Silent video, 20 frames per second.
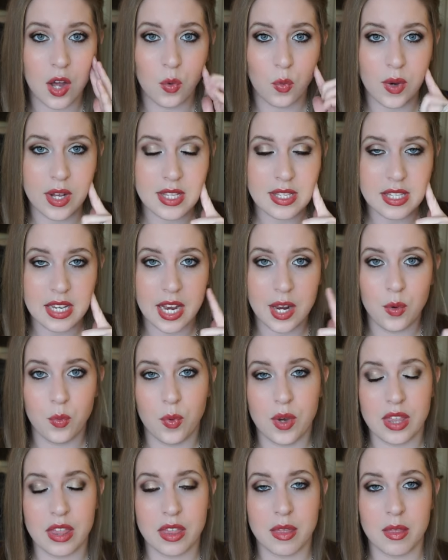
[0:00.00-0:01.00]
on one
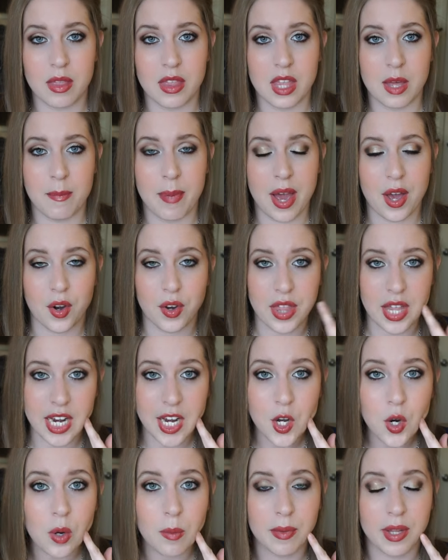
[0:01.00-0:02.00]
side with the powder that
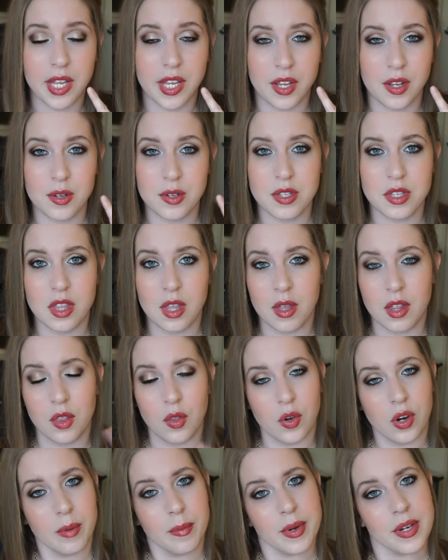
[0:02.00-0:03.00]
I normally use, the
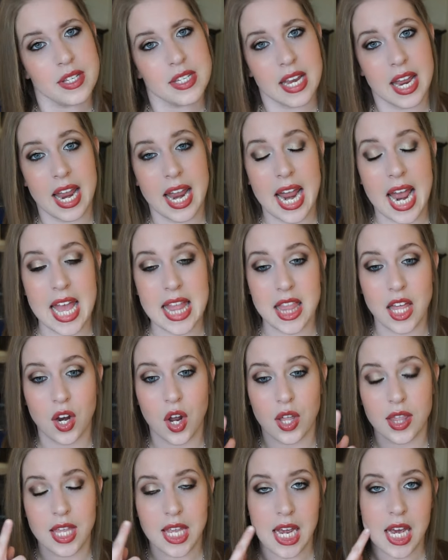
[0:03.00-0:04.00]
Laura Mercier, and then
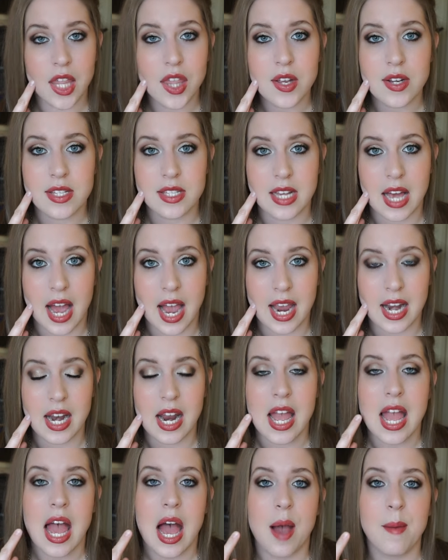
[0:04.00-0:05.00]
on the other side,